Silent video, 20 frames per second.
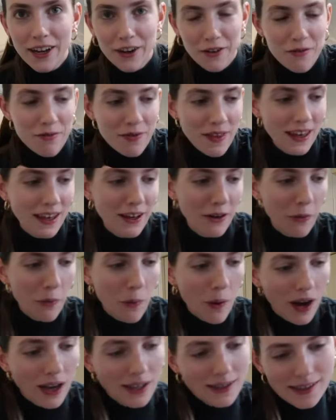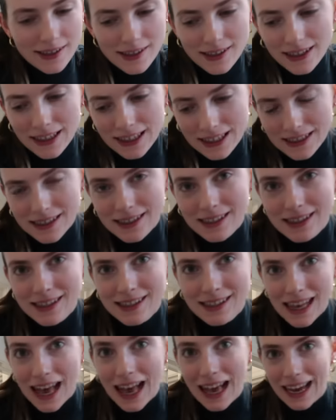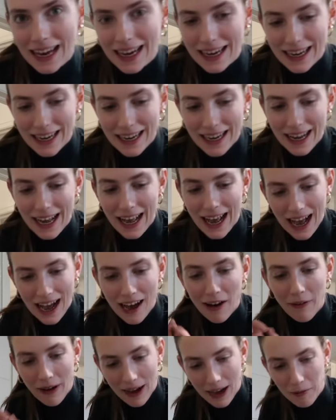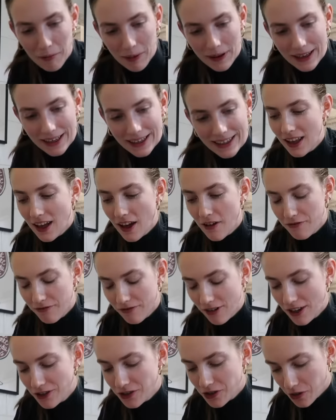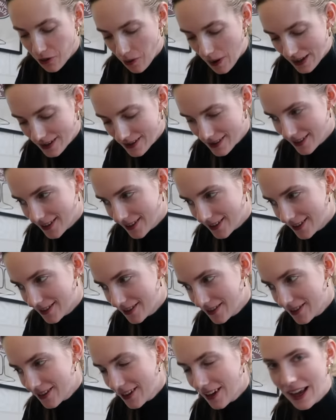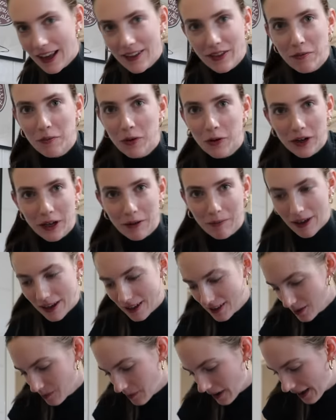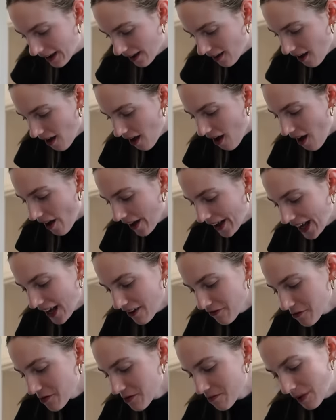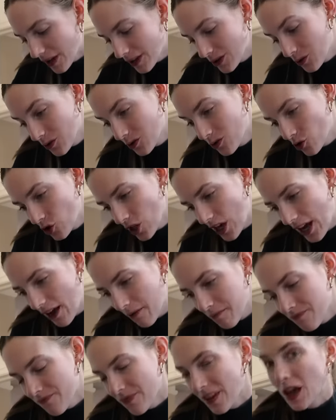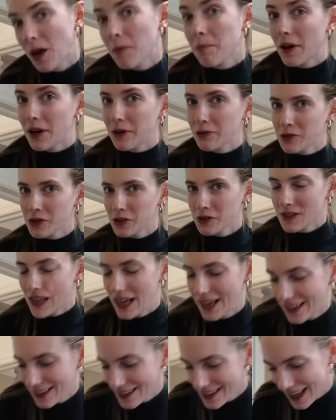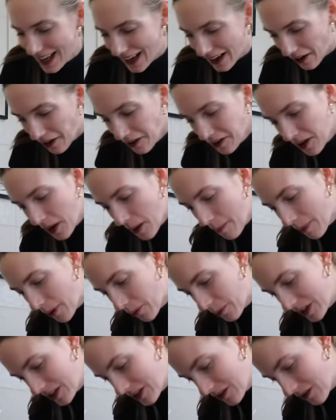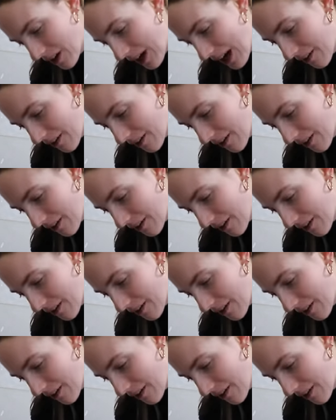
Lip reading: don't think words can say how happy a fresh croissant in the morning makes me. I have it with butter and jam, but I also take Nutella, but we do not